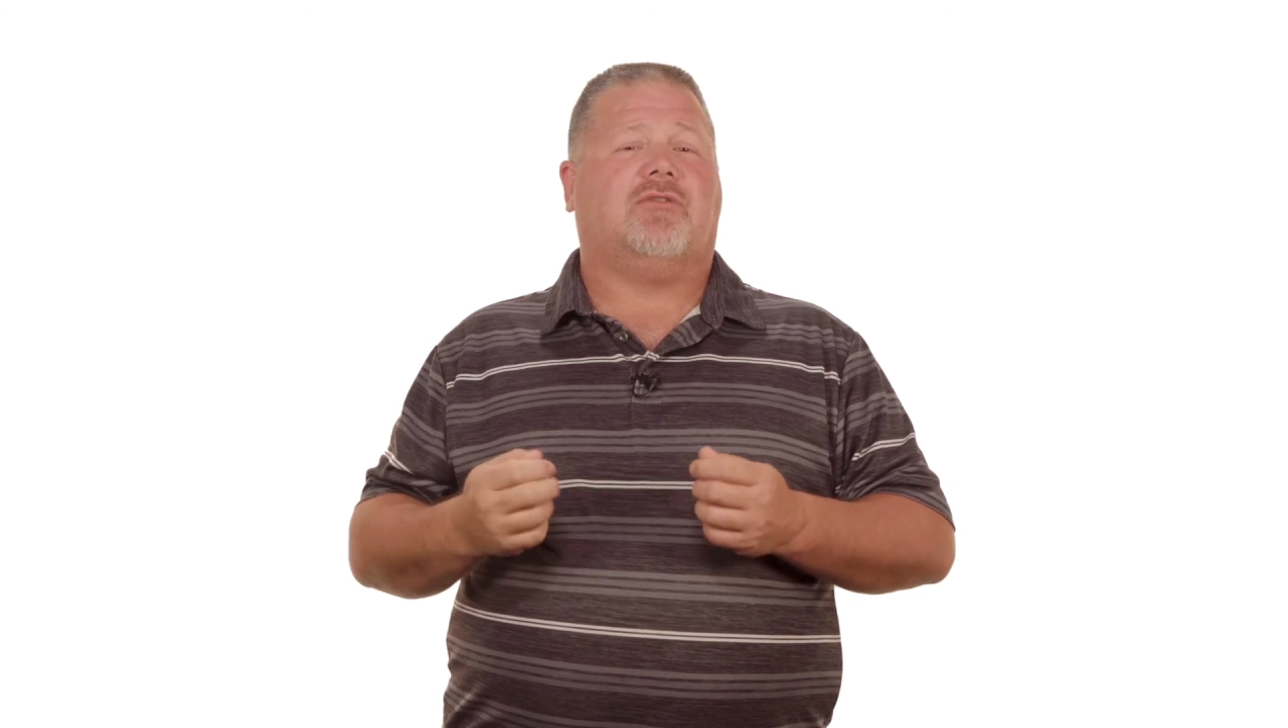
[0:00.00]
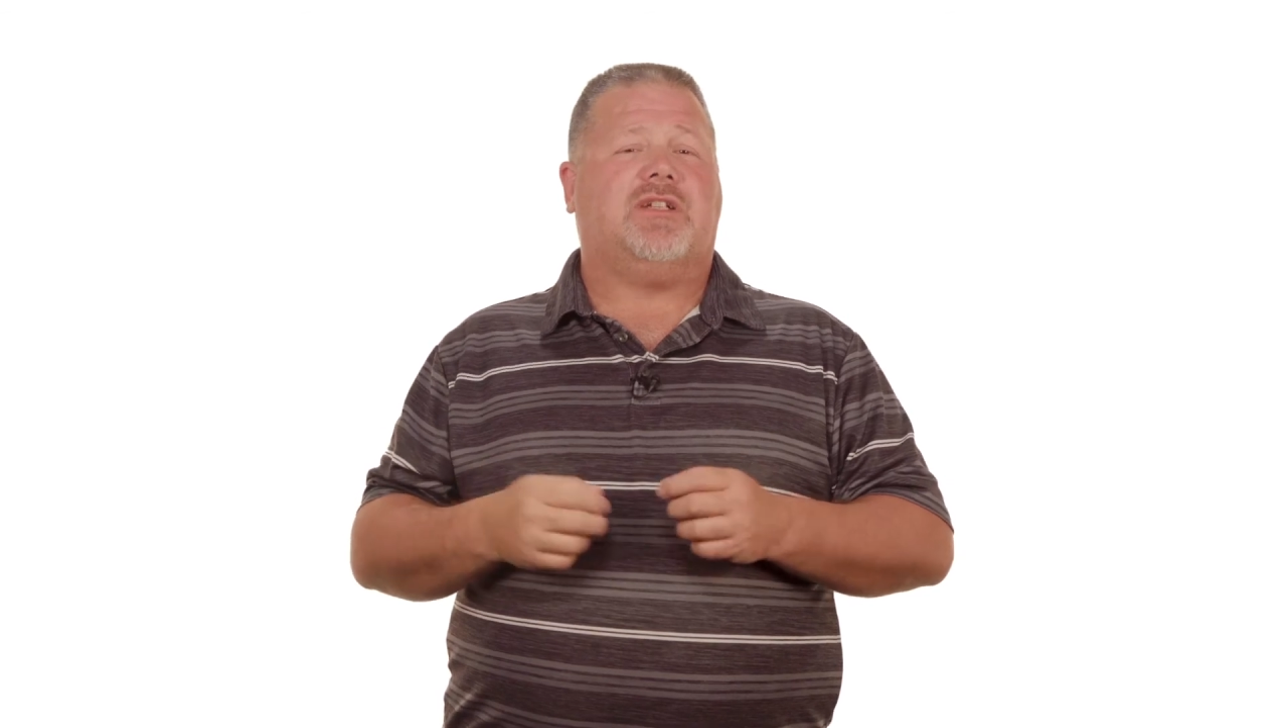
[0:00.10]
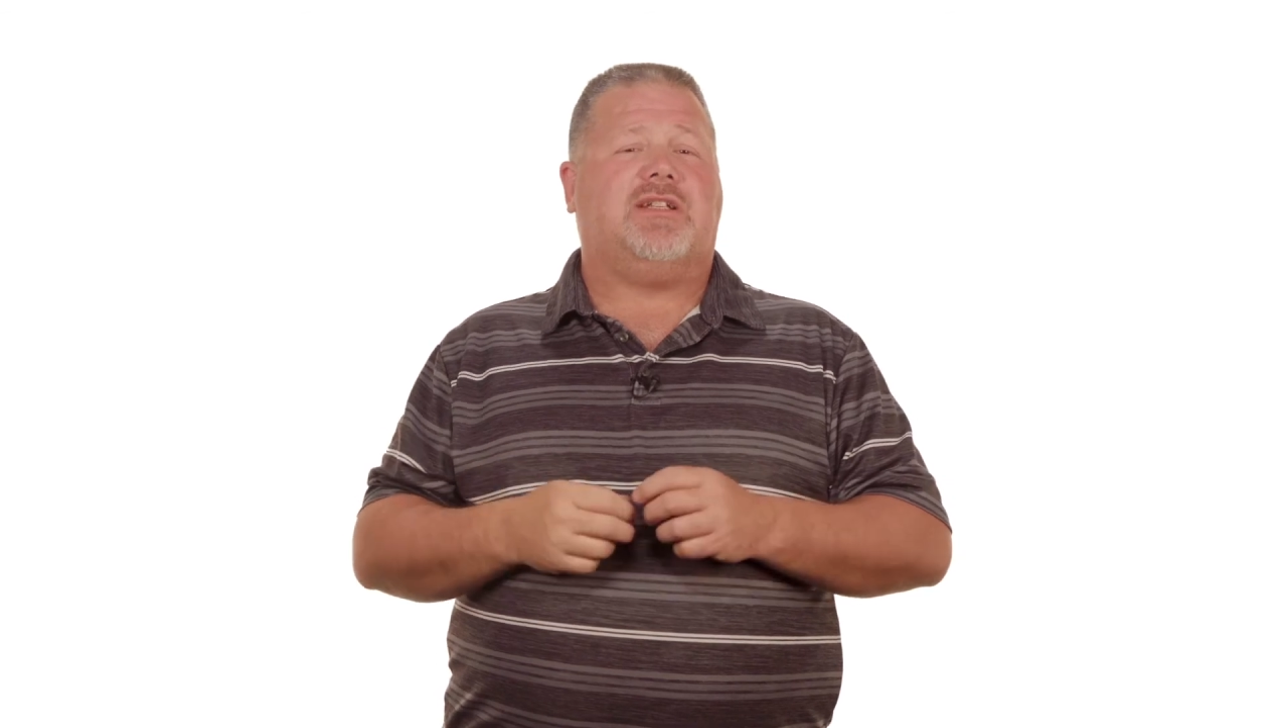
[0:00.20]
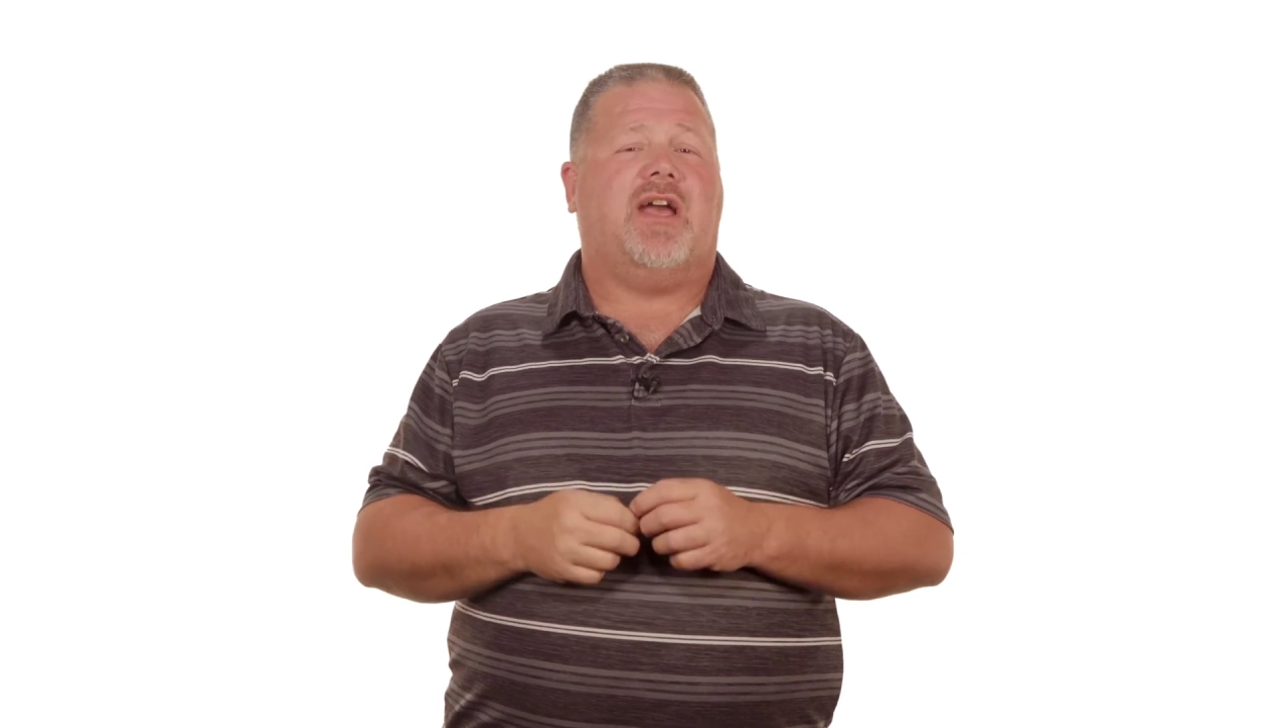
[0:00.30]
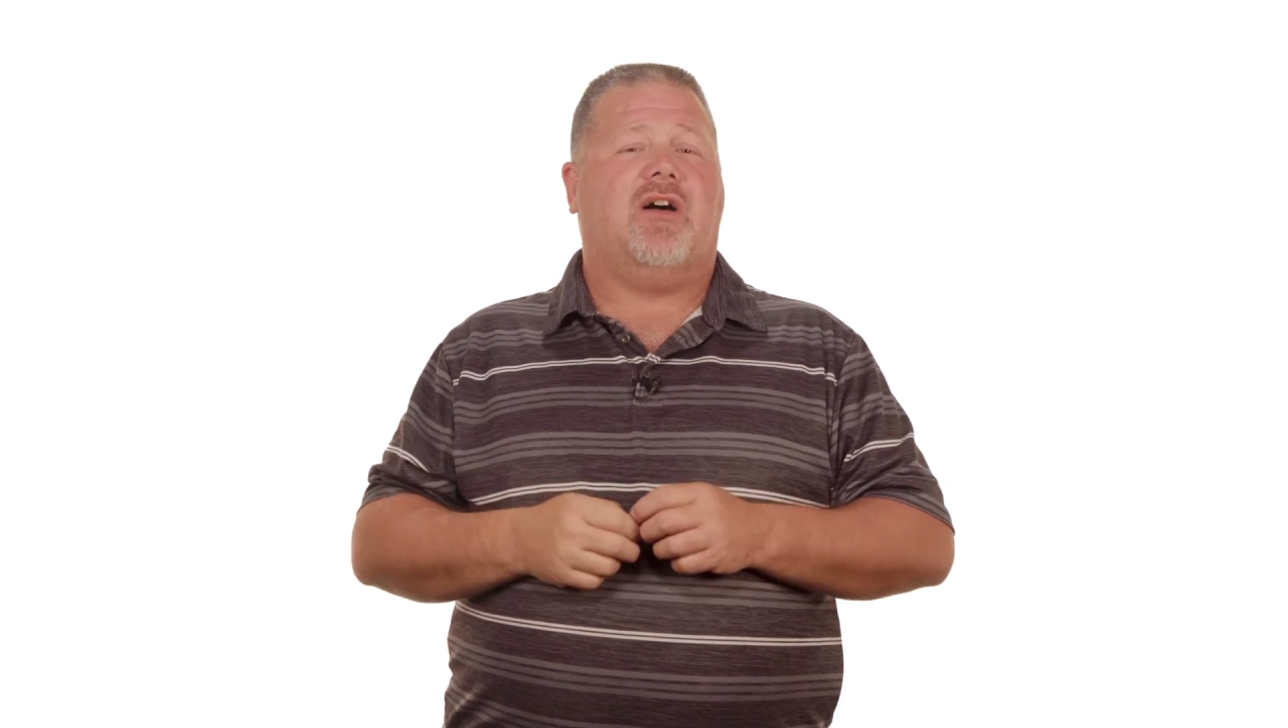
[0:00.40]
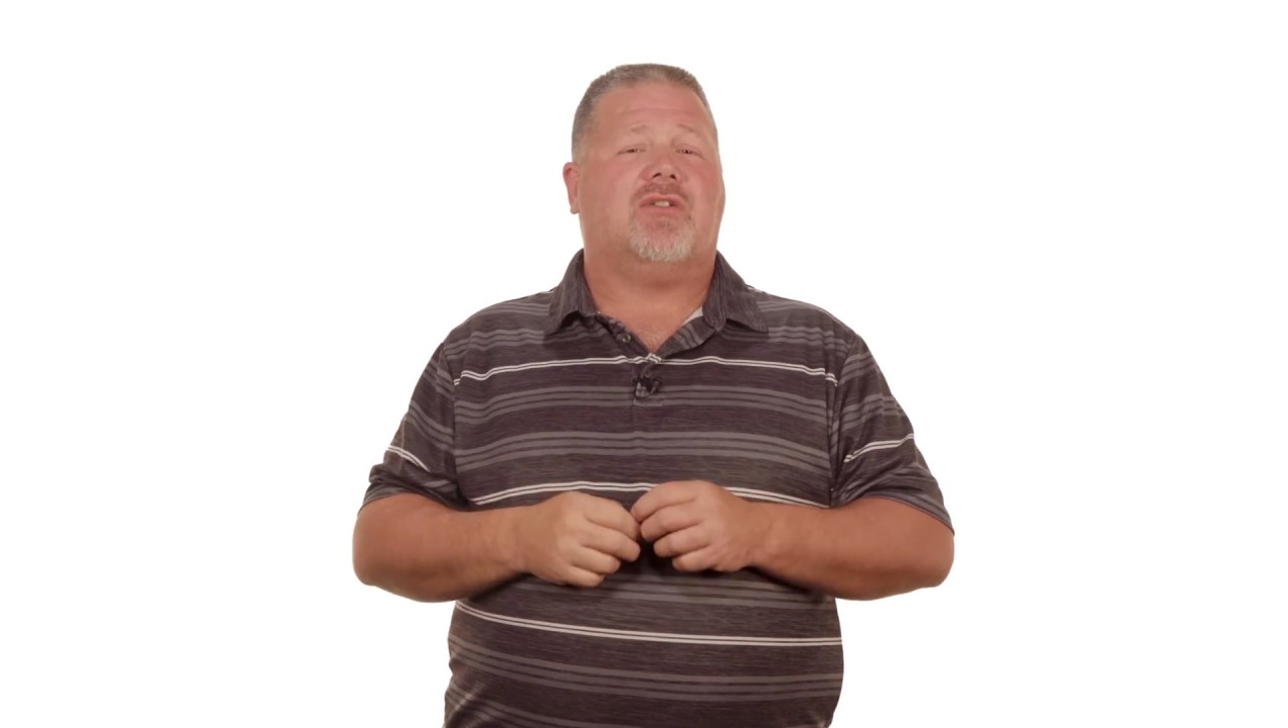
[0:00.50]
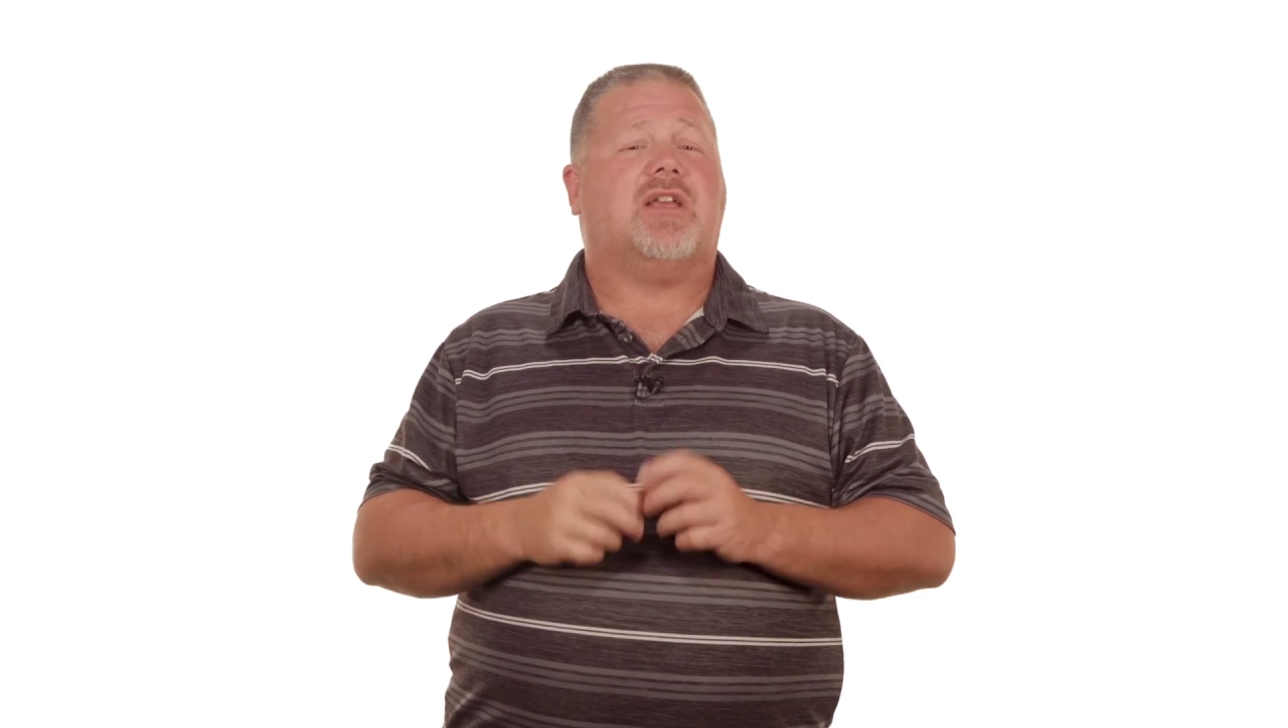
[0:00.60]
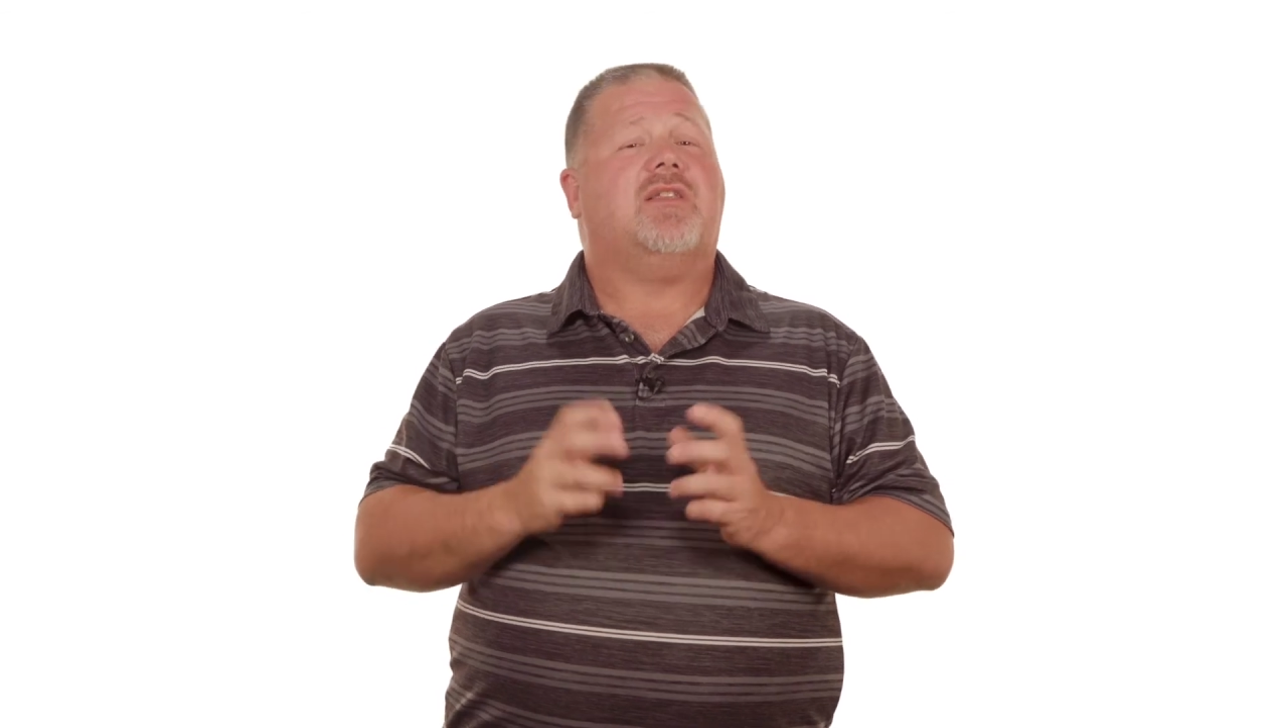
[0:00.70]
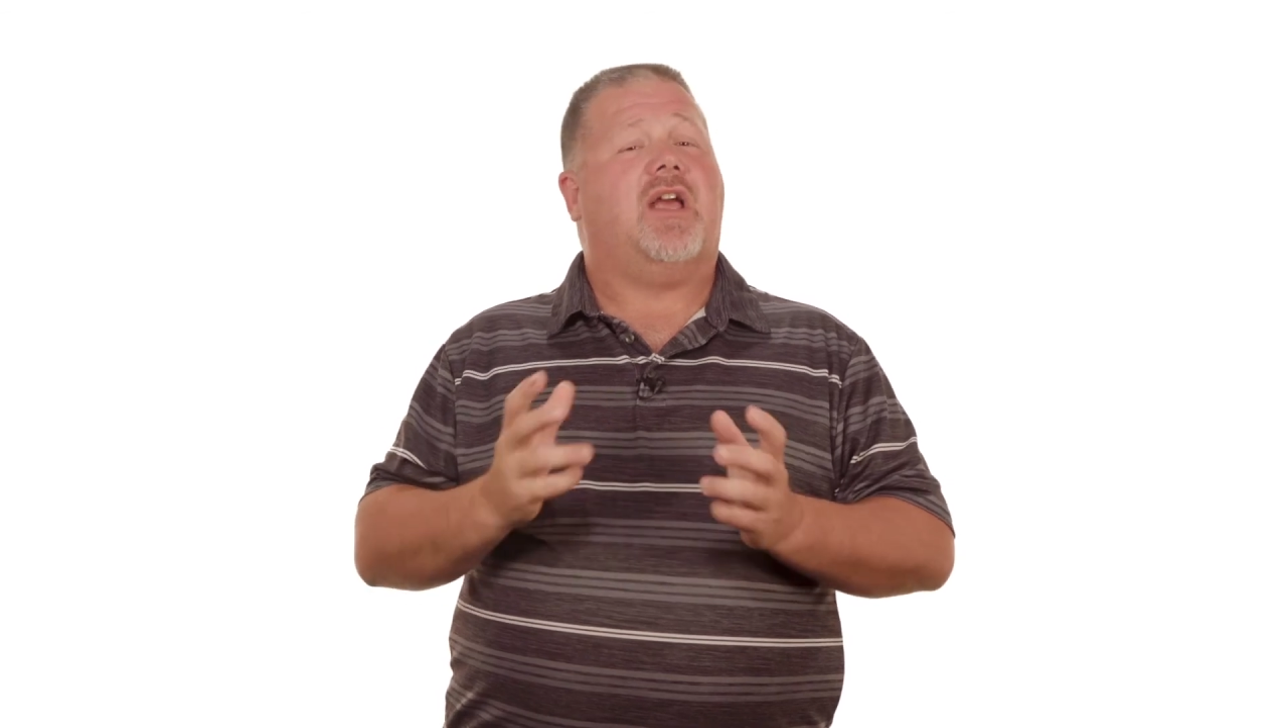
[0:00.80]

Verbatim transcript: details in the